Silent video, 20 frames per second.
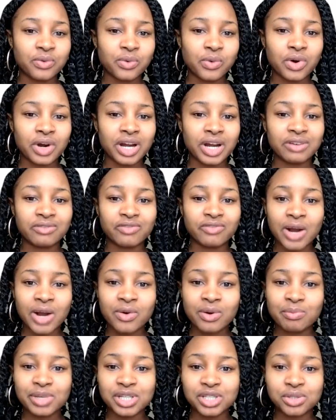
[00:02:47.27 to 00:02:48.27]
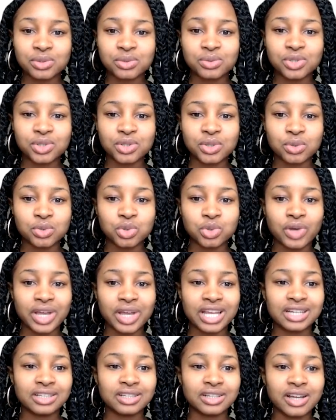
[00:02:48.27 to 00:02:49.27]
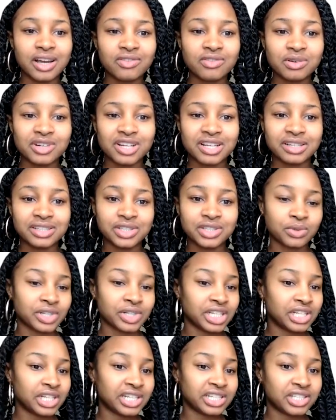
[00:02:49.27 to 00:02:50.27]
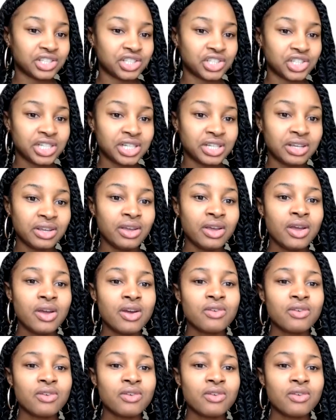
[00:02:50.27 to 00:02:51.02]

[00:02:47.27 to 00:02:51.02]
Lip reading: for environmental, social, and governance, or ESG,